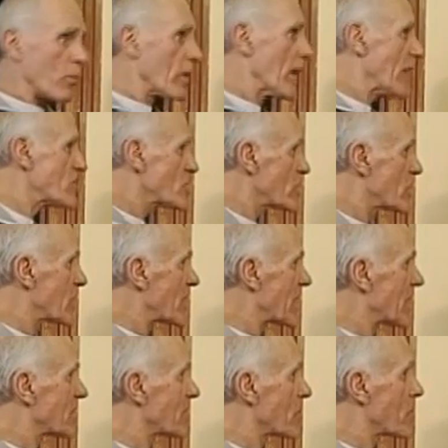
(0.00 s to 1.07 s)
We're actually going to
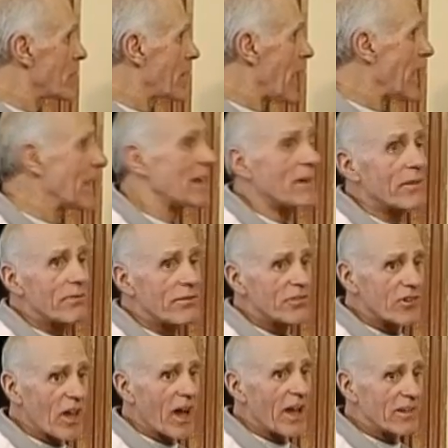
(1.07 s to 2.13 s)
get some negative
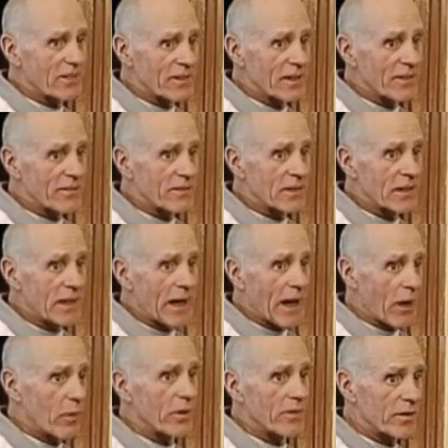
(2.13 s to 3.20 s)
size lift
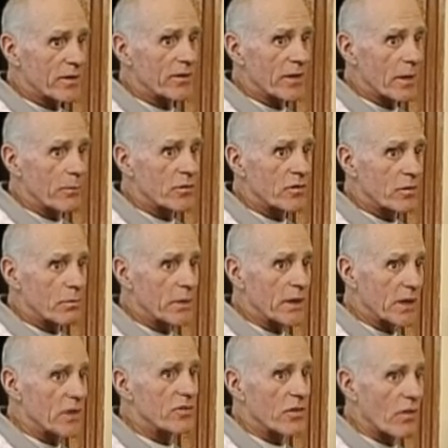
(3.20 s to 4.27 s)
out at the tips
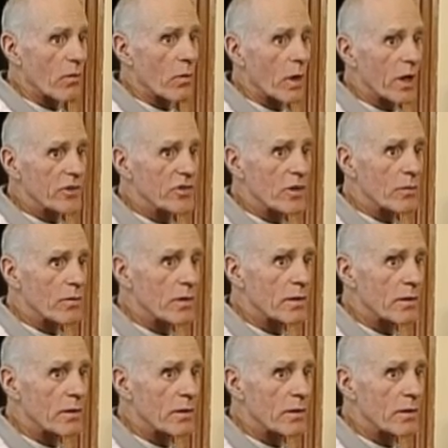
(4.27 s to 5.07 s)
because of the washout.